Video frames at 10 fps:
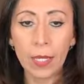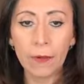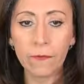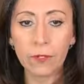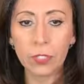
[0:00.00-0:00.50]

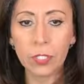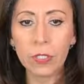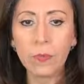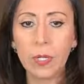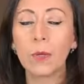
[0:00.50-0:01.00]
function?
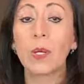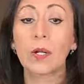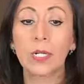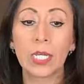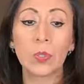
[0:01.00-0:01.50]
Well, we're
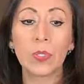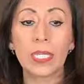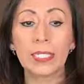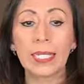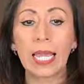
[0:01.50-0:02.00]
going to do the
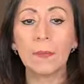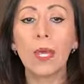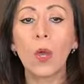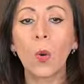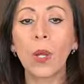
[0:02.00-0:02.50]
same
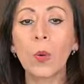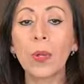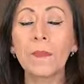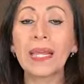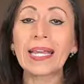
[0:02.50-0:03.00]
when
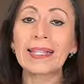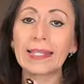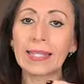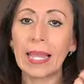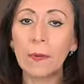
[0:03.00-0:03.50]
we bring
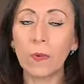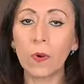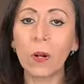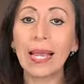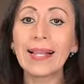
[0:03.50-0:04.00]
the
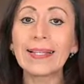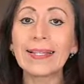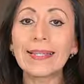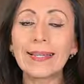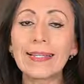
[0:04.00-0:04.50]
table
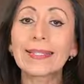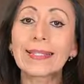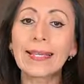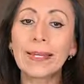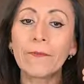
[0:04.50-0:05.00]

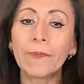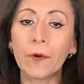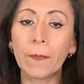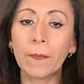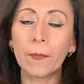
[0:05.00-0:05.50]

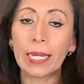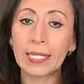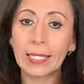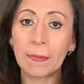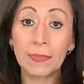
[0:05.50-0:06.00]
from my
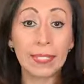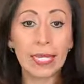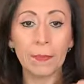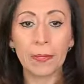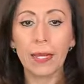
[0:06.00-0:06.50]
step
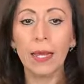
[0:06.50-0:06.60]
skip.